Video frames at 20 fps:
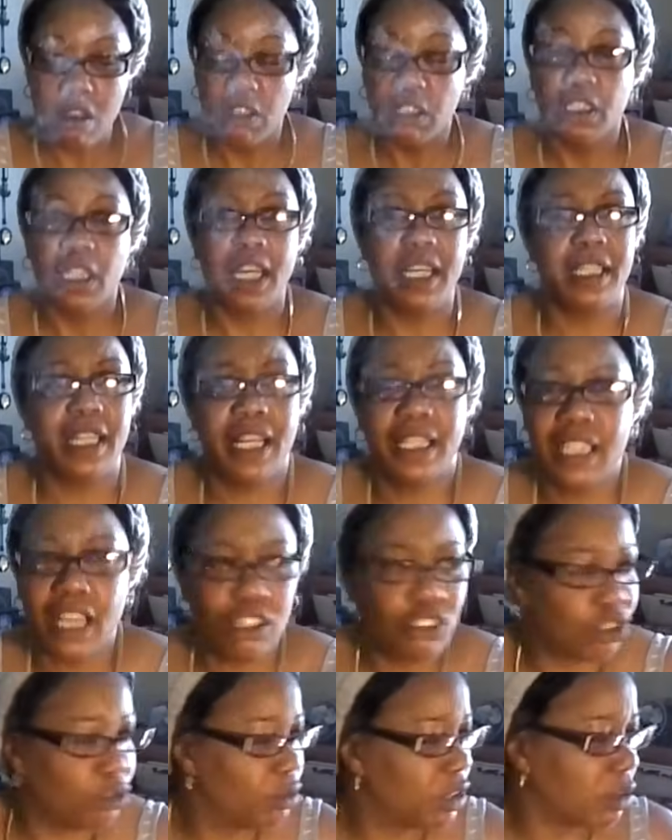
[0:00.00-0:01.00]
And they thought
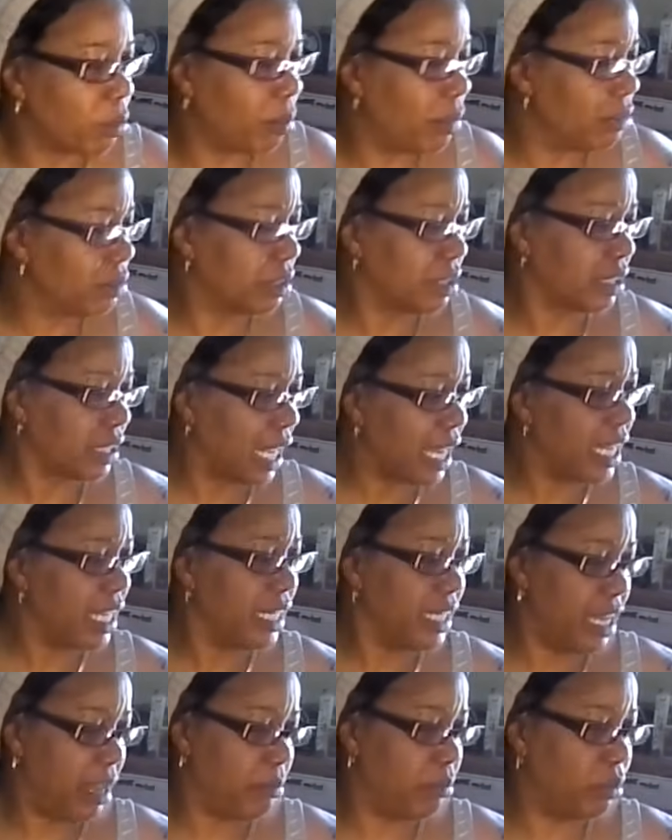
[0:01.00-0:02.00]
you were supposed to stay in
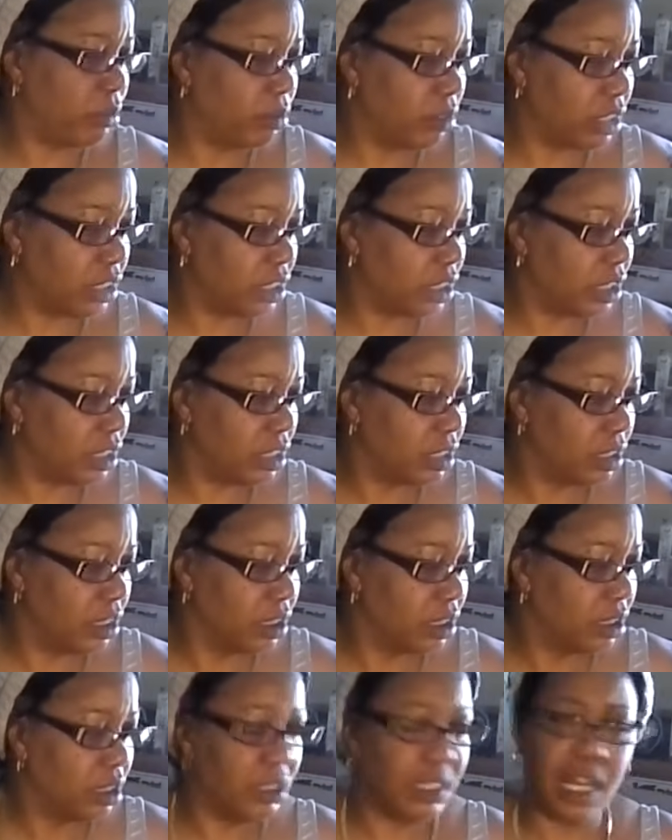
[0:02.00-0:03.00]
that bullshit.
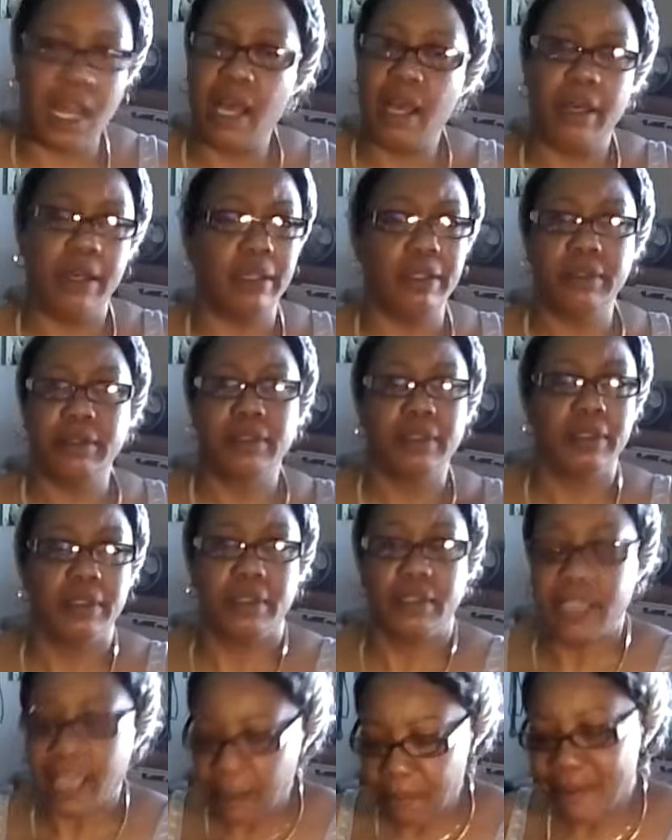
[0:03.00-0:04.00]
No.
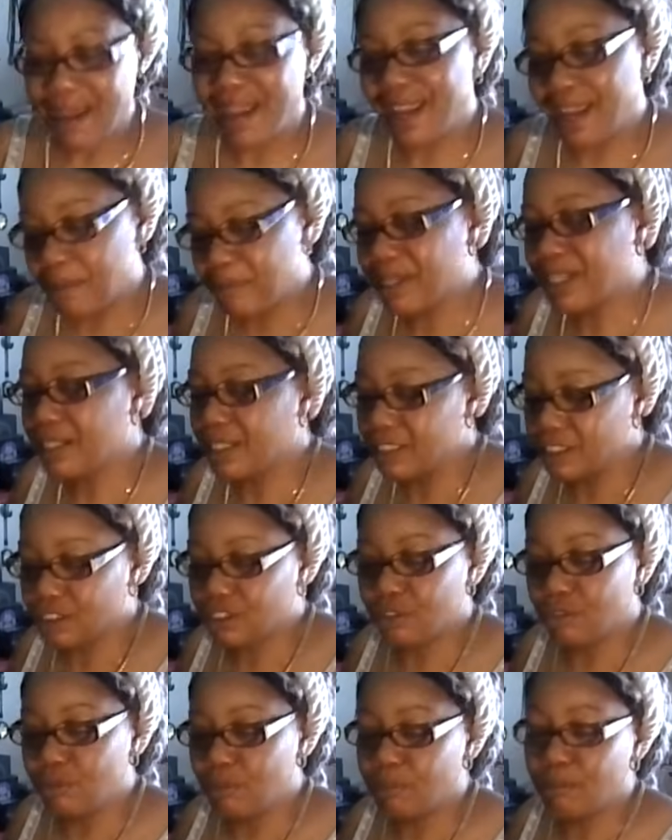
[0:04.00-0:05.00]
They mad because
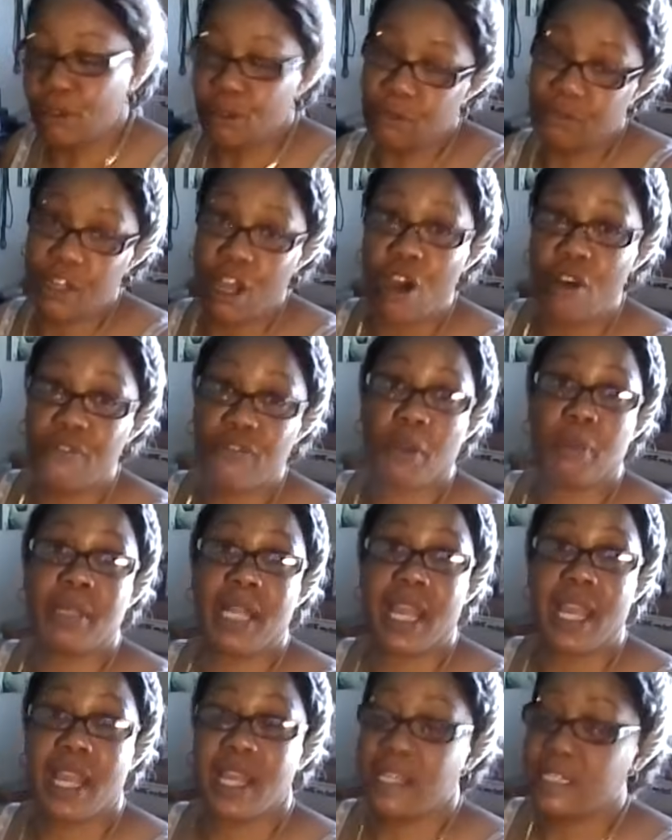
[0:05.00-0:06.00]
you moved on from the
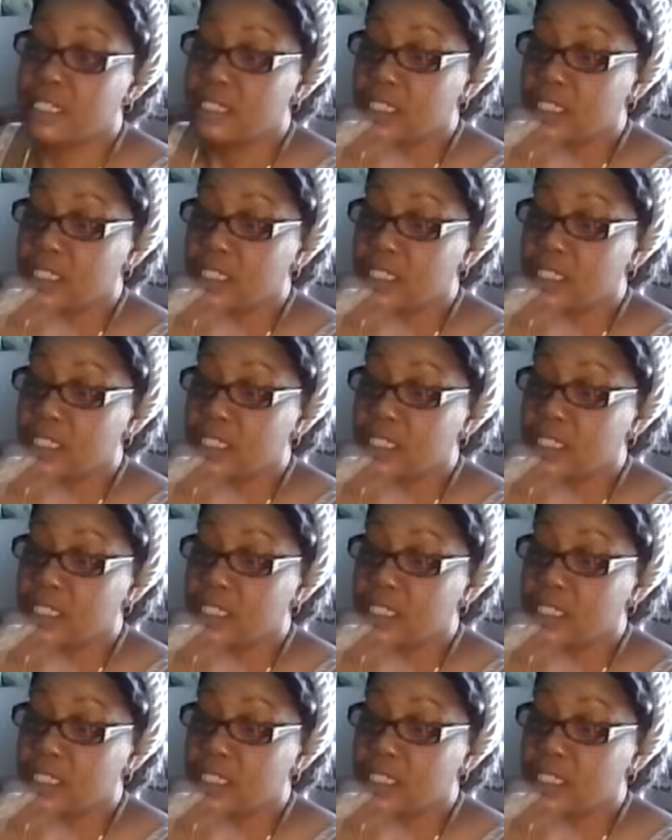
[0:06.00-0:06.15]
edge.